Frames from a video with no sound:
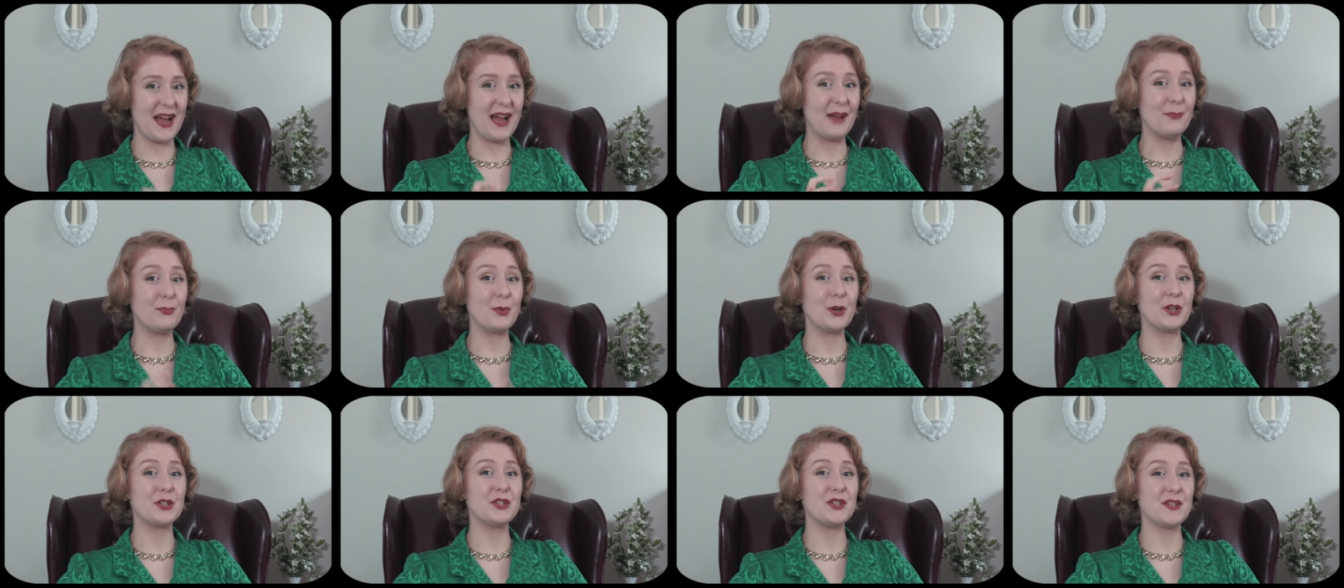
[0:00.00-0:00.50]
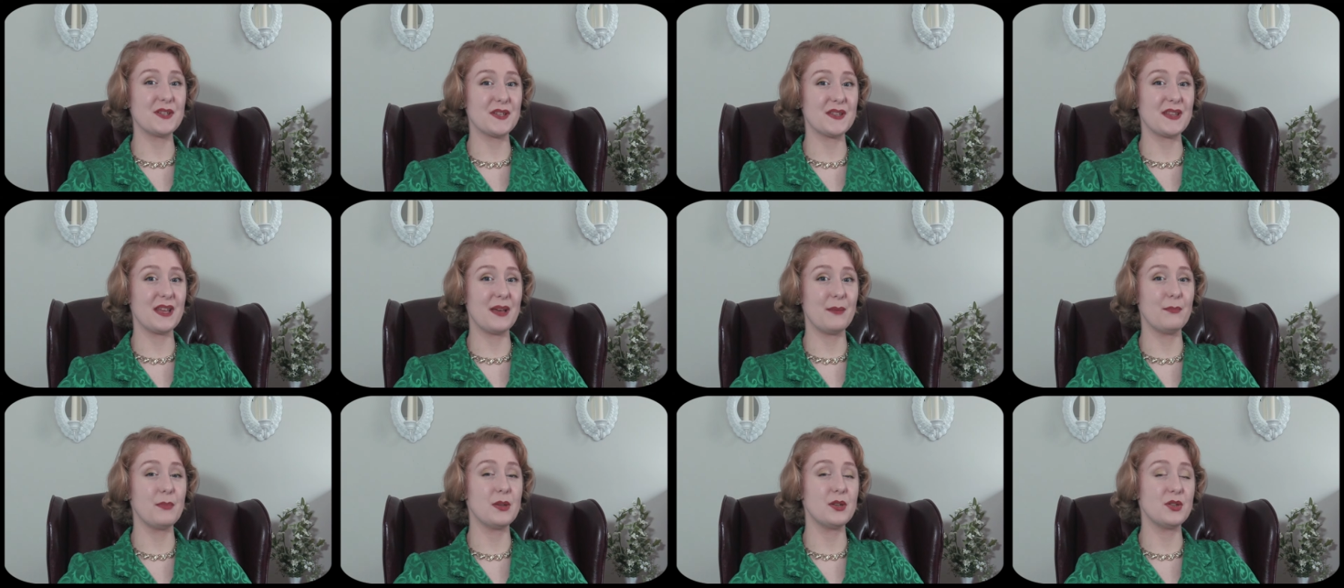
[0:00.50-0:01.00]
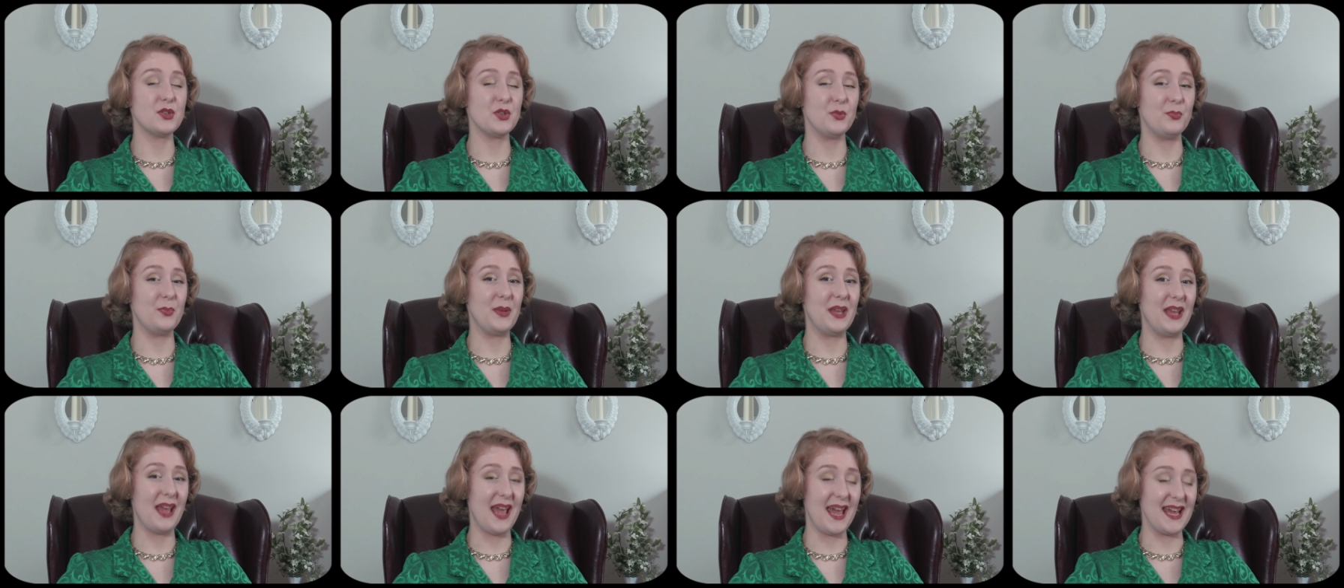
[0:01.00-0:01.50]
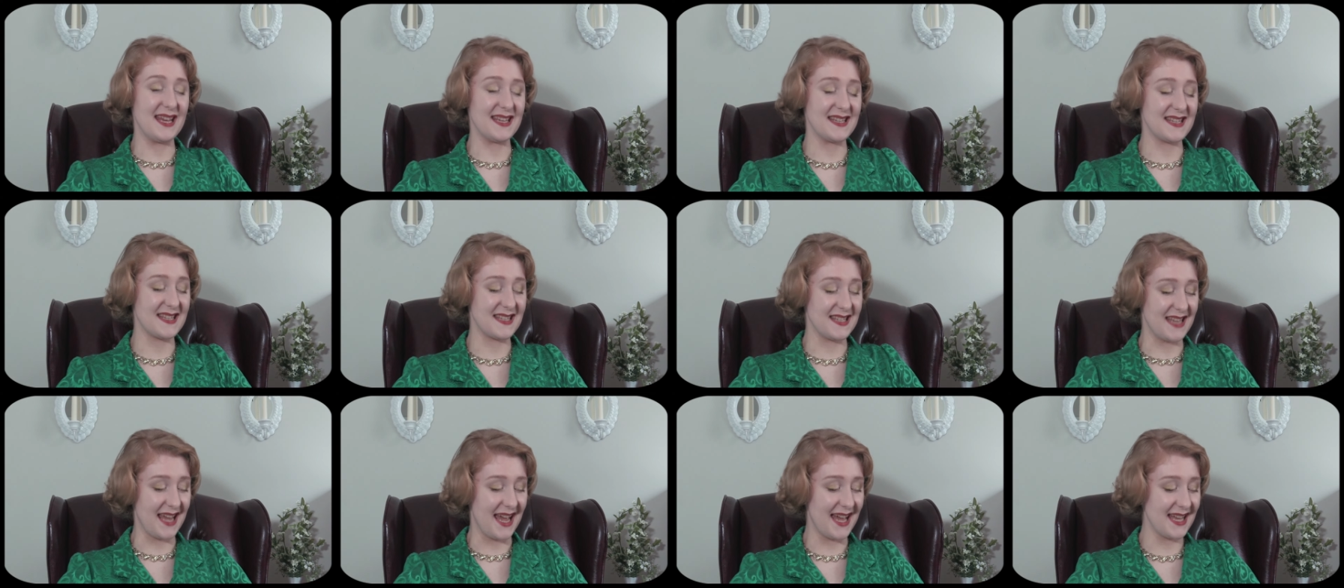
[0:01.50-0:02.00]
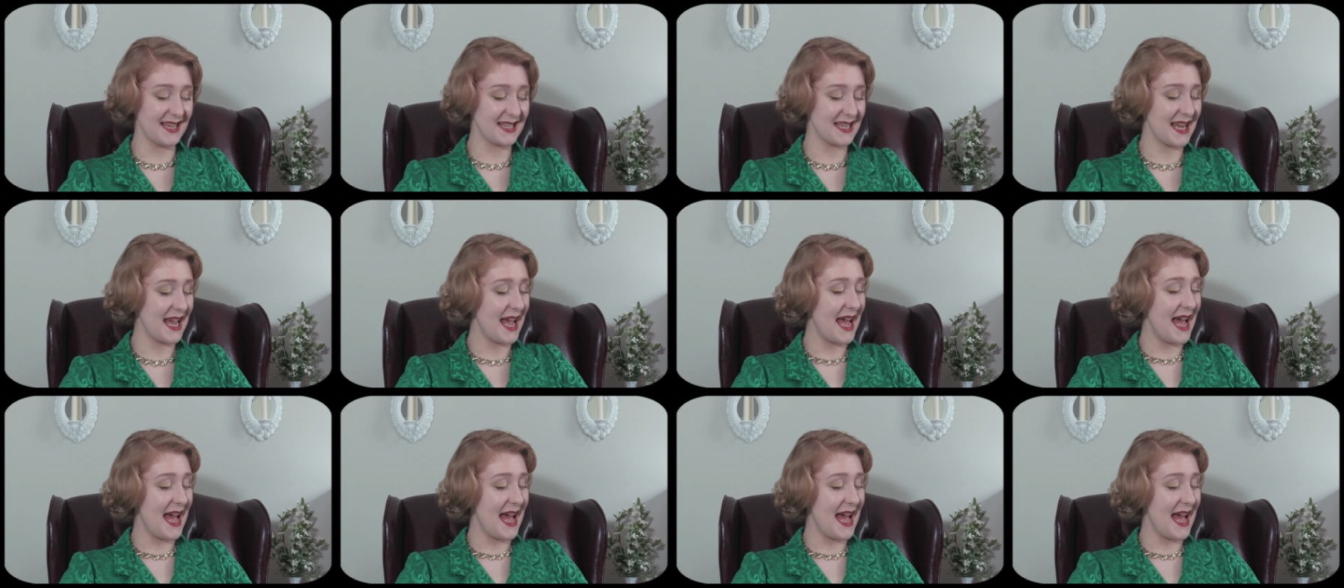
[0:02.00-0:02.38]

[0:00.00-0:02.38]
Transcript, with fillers: I purchased them to be a set,